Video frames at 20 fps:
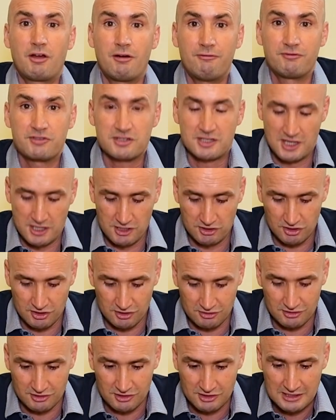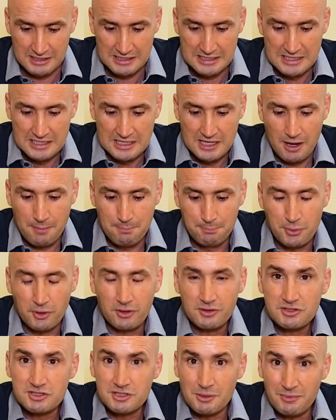conversations.
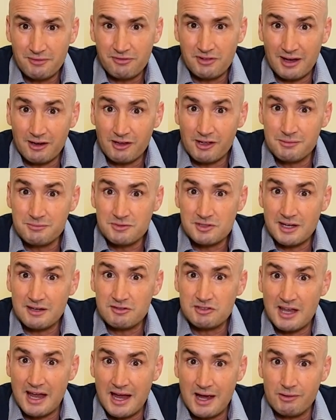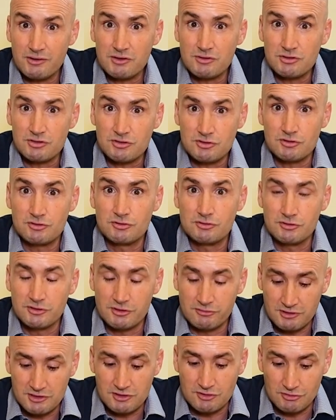But some of that comes down to how you store the
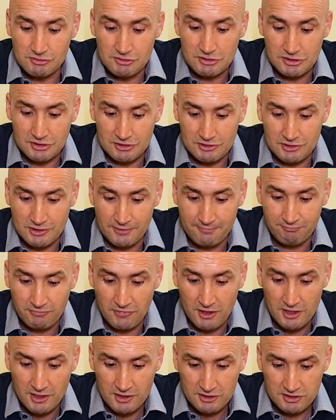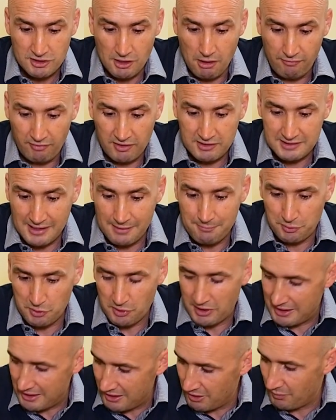resources. So for example,
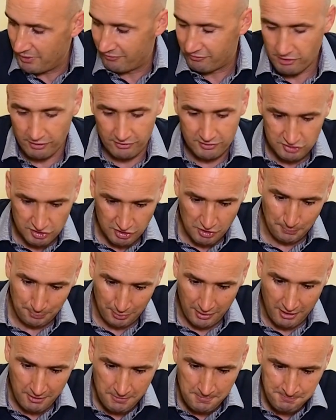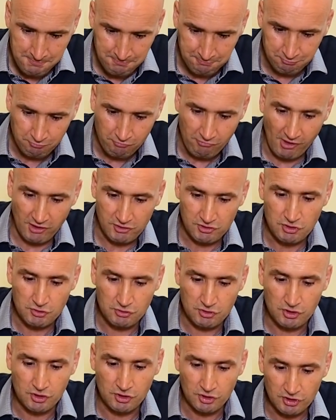here we've got the Duplo. You
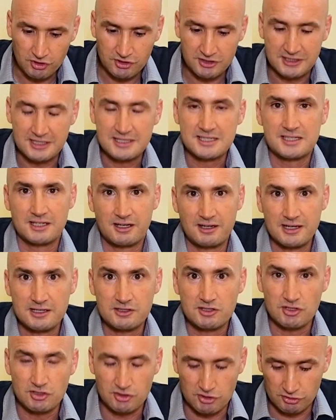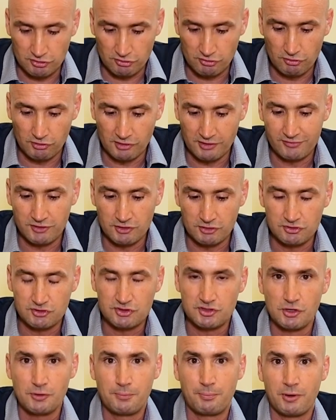could decide to store all of your
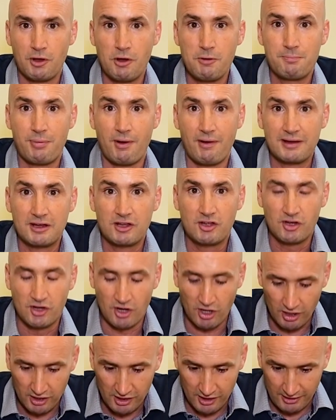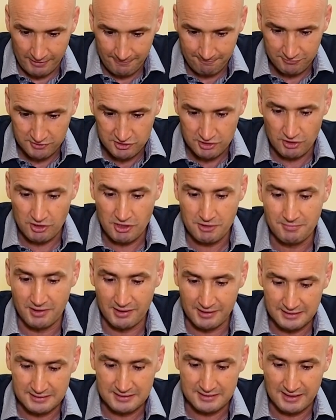Duplo by colour. So you
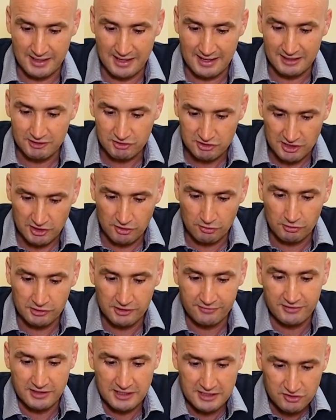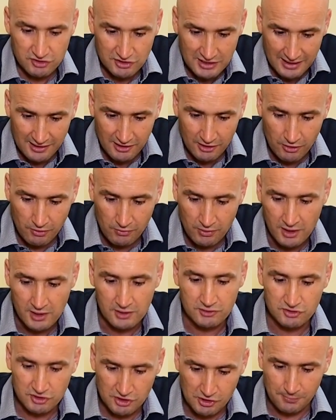might say, actually, all of these yellow
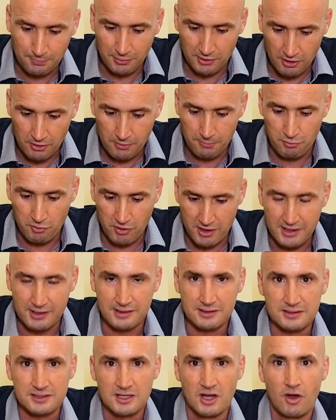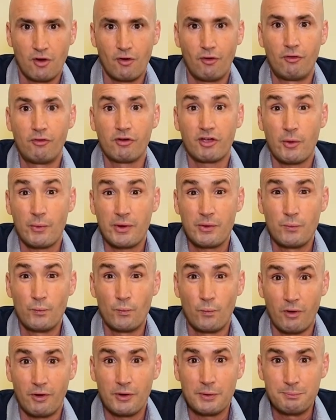Duplo bricks all go in
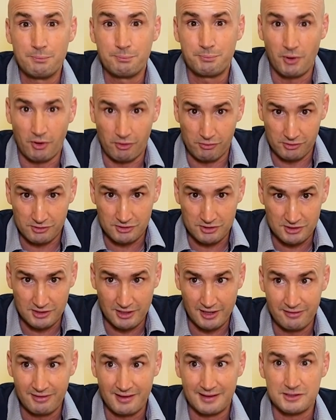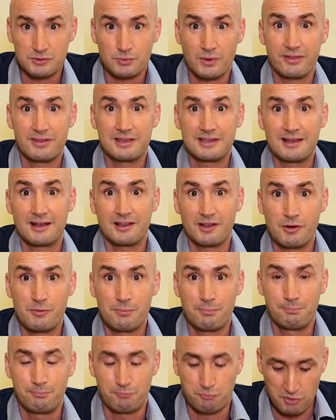one box, and that's where the yellow
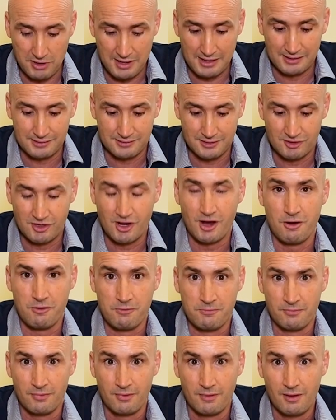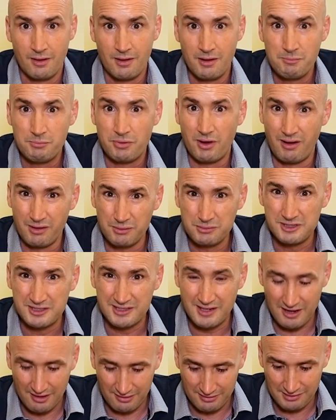bricks go. But I would
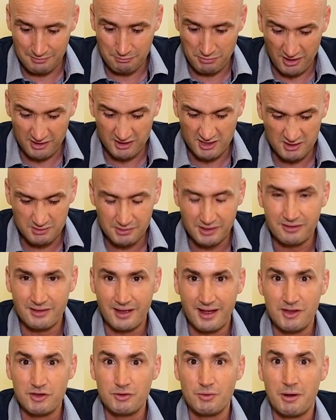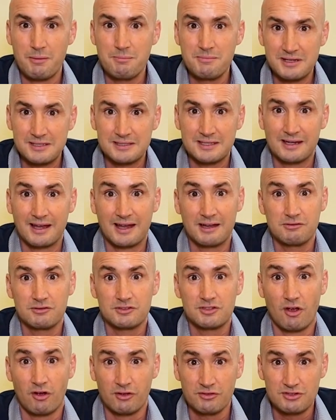say, I think by doing that, you are missing out
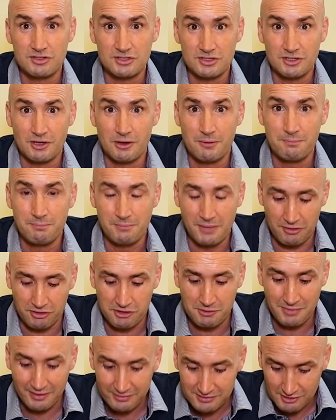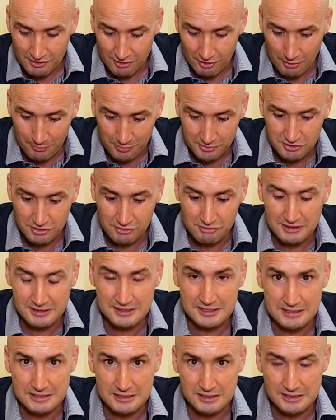on some mathematical
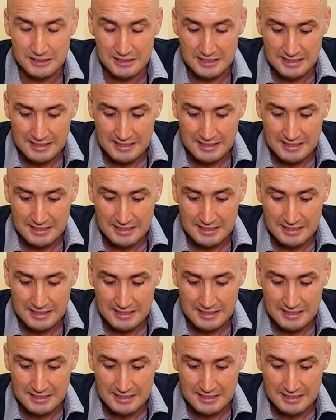opportunities.